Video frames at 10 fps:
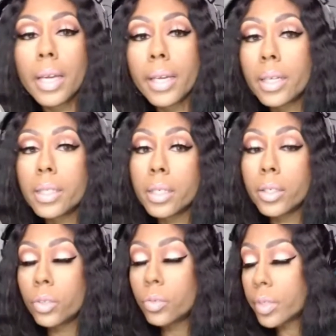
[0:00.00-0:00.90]
I got to tell
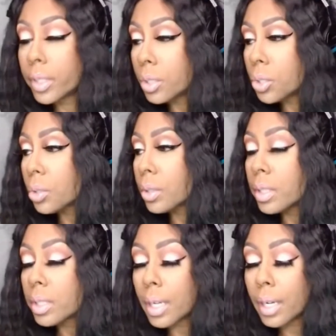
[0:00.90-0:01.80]
you, Rick and George,
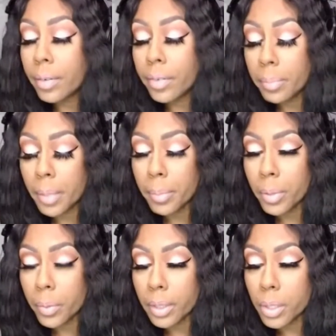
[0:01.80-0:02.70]
I remember
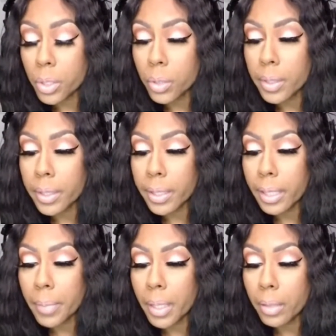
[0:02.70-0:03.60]
when this story came
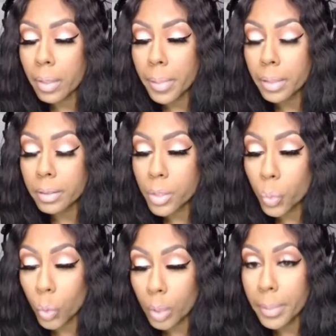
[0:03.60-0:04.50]
out about this
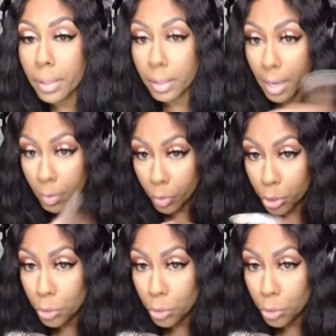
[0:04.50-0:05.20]
woman, and that was you,